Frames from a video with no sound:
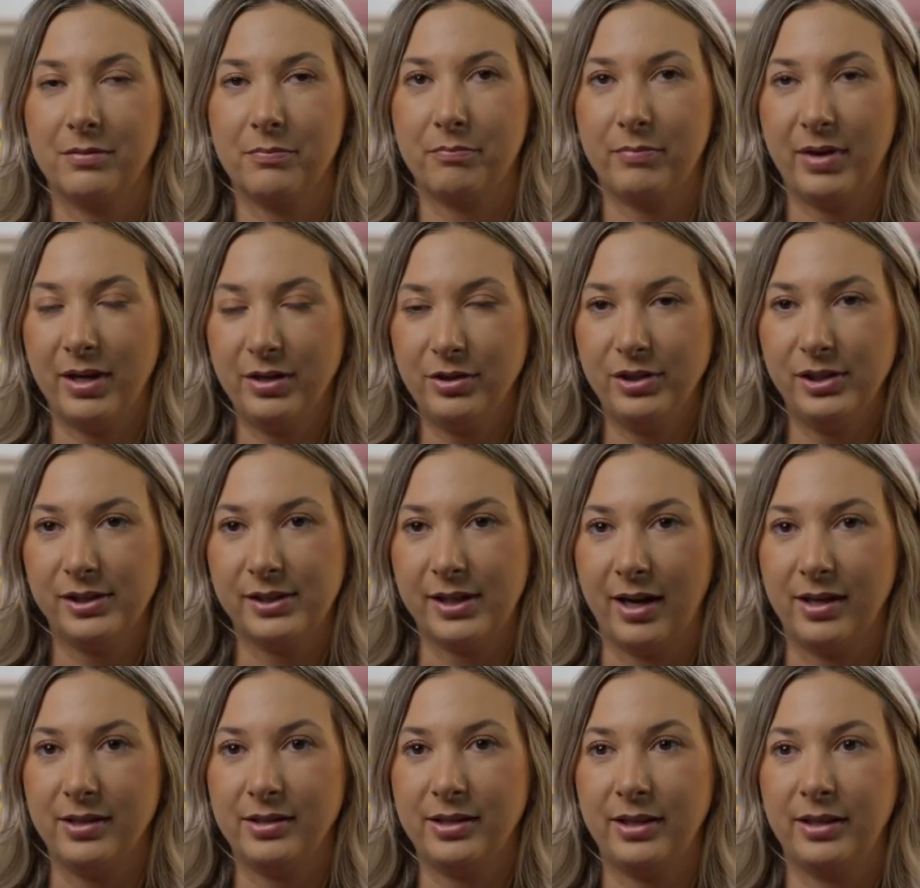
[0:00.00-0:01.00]
My
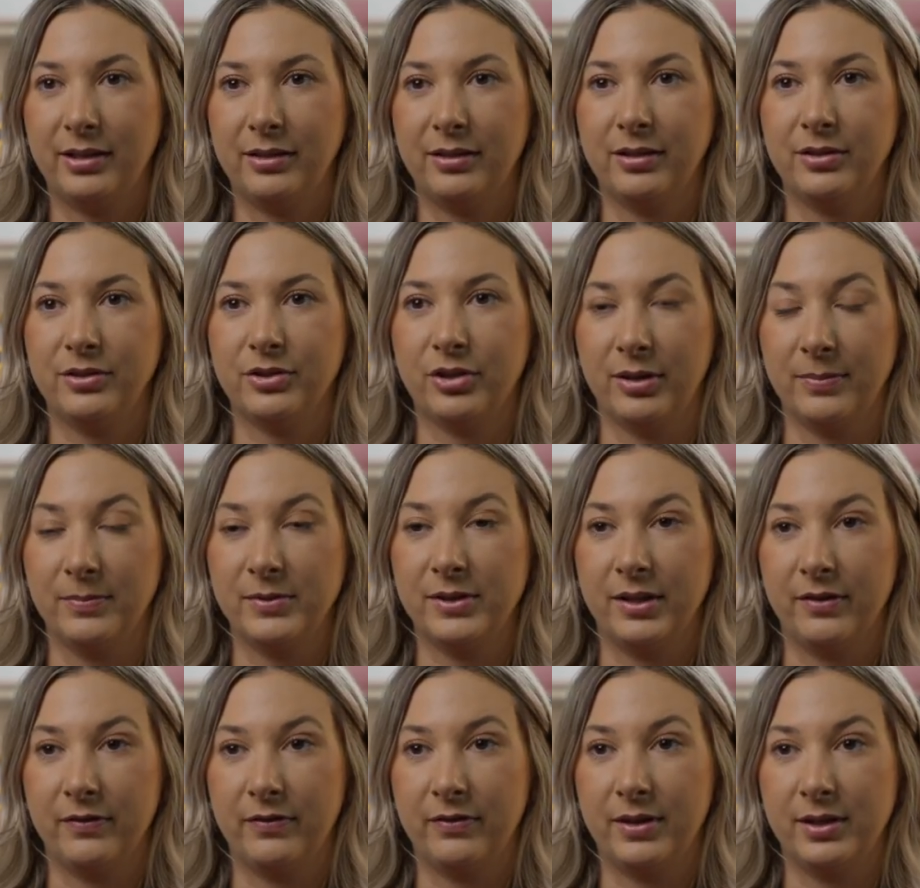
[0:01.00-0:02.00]
understanding in
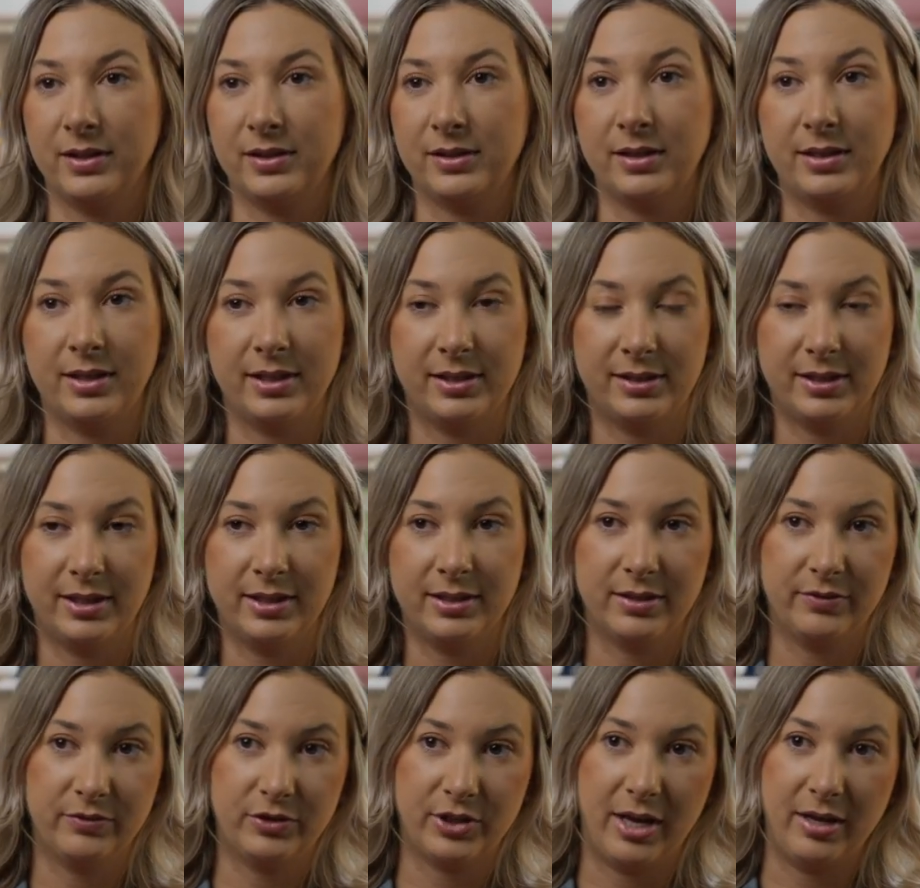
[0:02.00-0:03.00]
terms of the
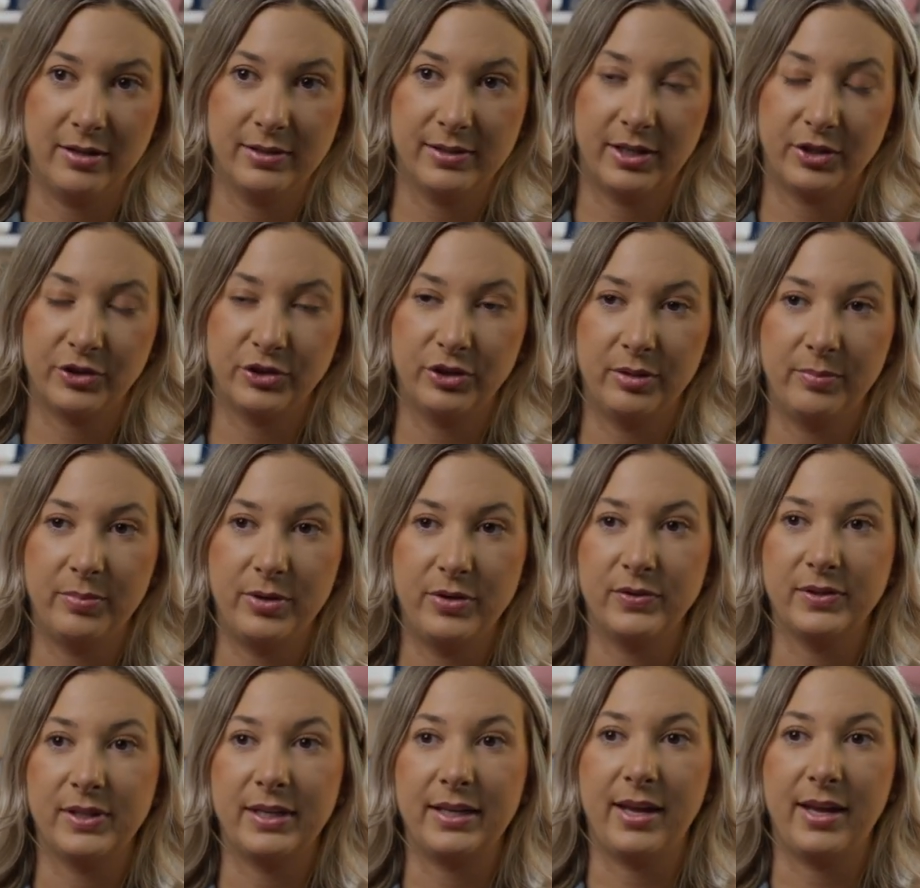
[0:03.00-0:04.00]
statistics of child sexual abuse in